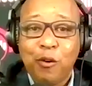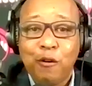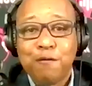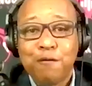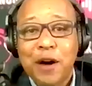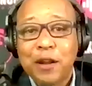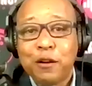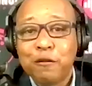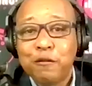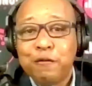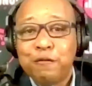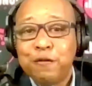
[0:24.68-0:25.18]
or
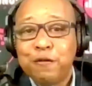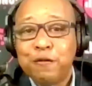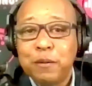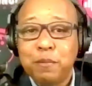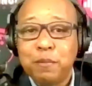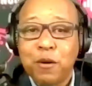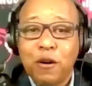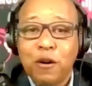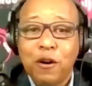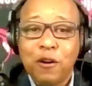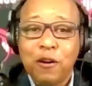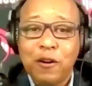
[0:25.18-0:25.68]
follow
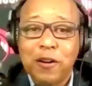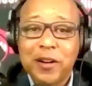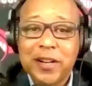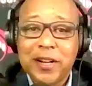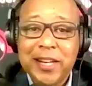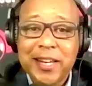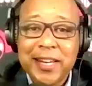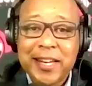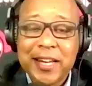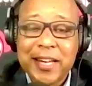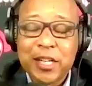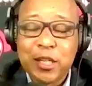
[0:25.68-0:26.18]
football
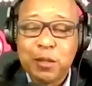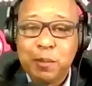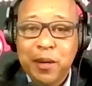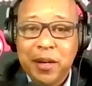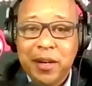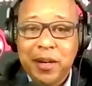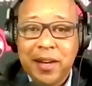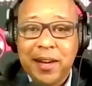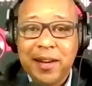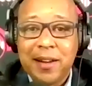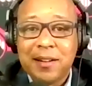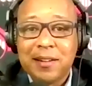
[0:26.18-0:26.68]
on
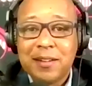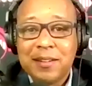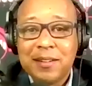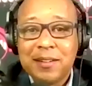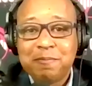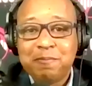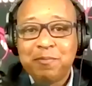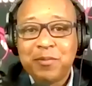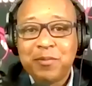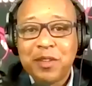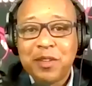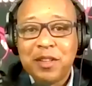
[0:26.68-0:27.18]
ESPN,
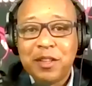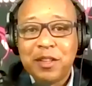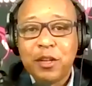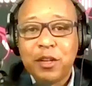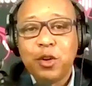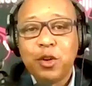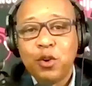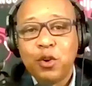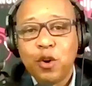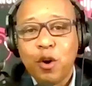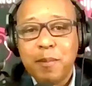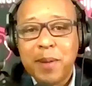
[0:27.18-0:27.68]

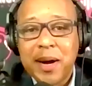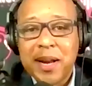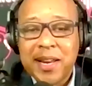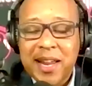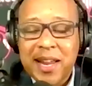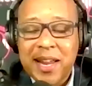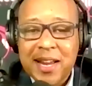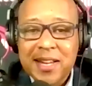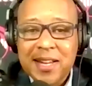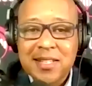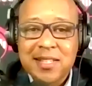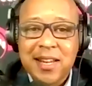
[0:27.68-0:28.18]
then you know
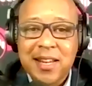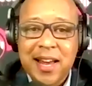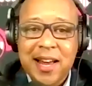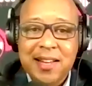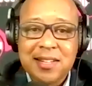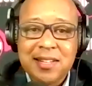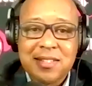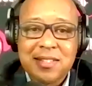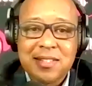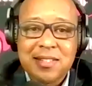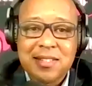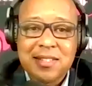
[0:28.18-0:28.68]
my next
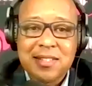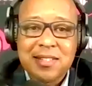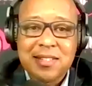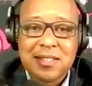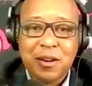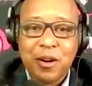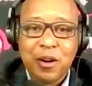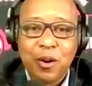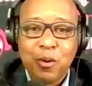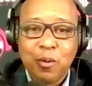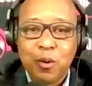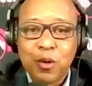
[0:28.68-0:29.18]
guest.
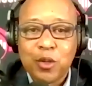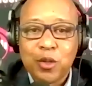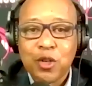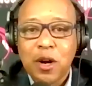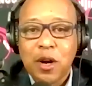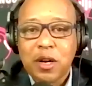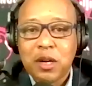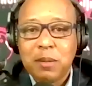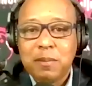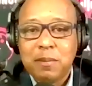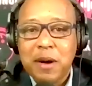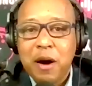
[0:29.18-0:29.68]

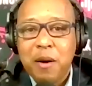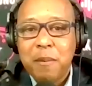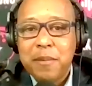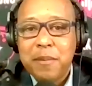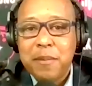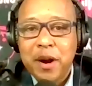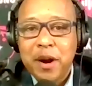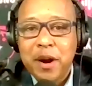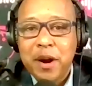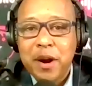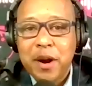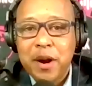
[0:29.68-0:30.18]
We're talking
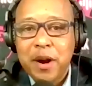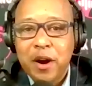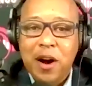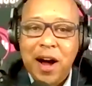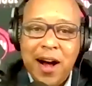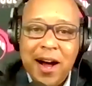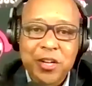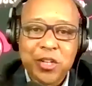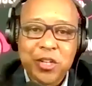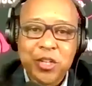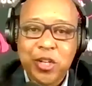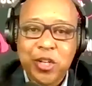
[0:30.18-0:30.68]
about Merril
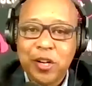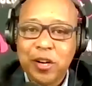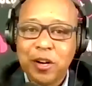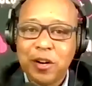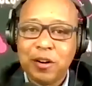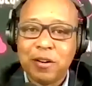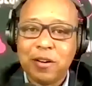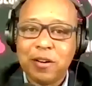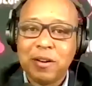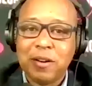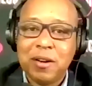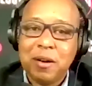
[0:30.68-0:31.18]
Hoge
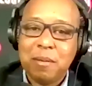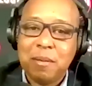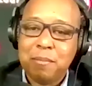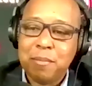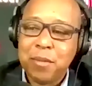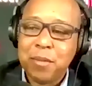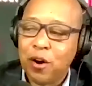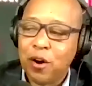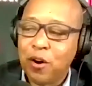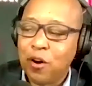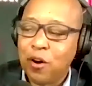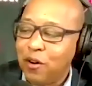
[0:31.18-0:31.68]
here.
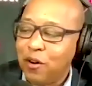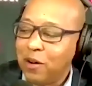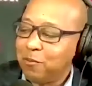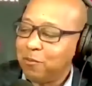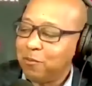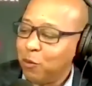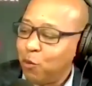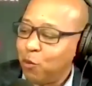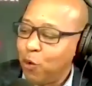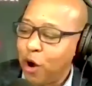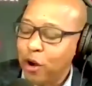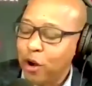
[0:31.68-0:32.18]

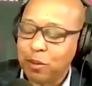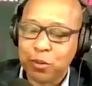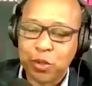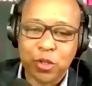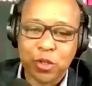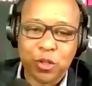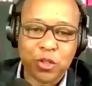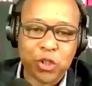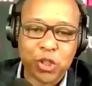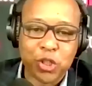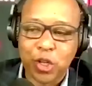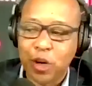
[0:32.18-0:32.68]
Merril,
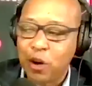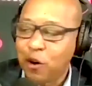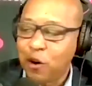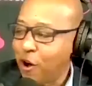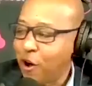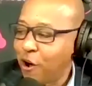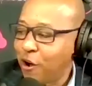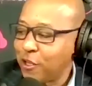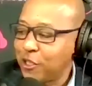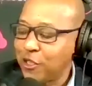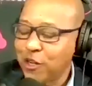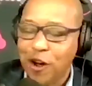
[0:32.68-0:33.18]
welcome to the
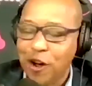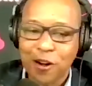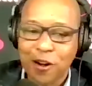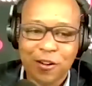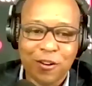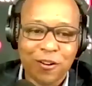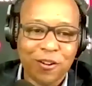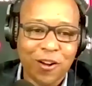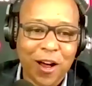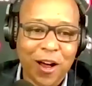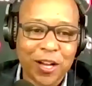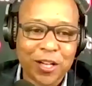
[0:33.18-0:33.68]
show, All
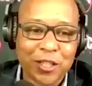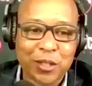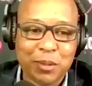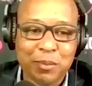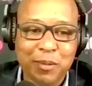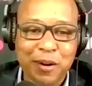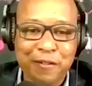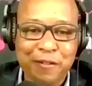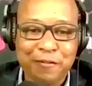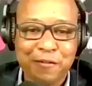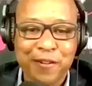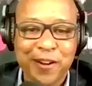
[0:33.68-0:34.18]
Talk
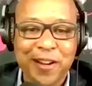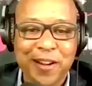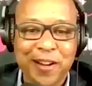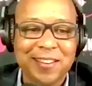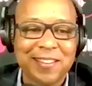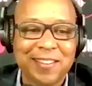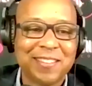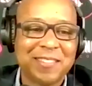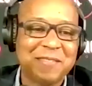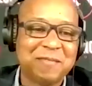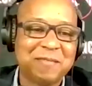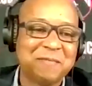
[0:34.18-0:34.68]
Oncology, my
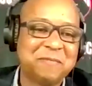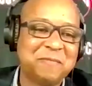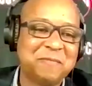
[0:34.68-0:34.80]
friend.